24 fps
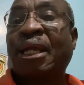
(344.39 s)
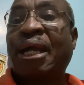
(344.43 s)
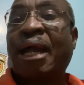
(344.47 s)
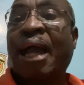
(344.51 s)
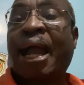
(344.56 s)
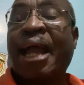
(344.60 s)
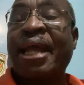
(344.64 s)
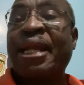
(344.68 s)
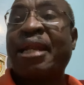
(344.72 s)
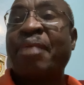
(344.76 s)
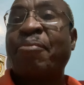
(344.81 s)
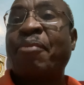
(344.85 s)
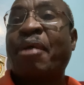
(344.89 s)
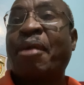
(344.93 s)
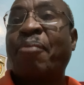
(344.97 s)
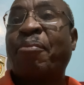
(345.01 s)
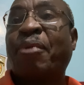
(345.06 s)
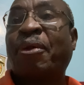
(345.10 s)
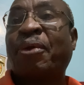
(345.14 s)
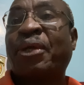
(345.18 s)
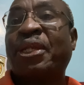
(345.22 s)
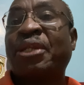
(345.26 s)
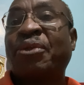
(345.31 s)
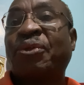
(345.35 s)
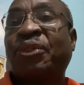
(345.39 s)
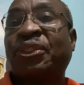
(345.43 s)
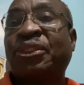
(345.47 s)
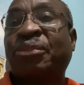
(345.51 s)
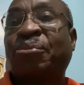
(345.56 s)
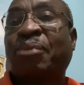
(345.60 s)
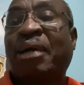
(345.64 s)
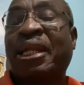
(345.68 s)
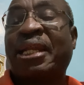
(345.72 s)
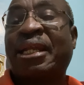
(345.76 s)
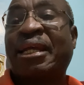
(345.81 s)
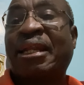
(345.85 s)
I remember when he was
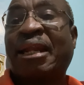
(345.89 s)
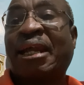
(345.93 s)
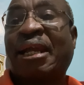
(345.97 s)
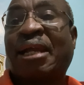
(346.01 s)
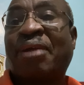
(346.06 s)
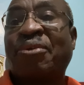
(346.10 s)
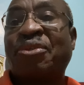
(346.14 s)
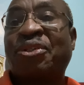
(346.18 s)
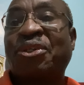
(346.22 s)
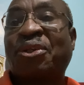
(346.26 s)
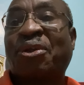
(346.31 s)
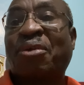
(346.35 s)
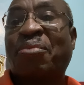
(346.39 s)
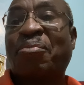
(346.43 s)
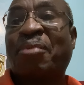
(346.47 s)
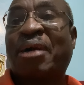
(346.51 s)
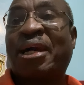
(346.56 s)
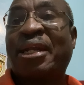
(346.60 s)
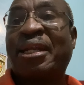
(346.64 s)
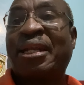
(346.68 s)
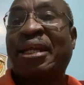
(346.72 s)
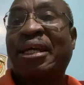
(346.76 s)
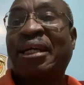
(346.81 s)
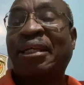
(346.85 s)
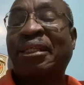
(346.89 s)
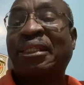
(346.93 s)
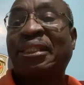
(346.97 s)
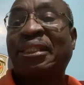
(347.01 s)
Mandera County Commander,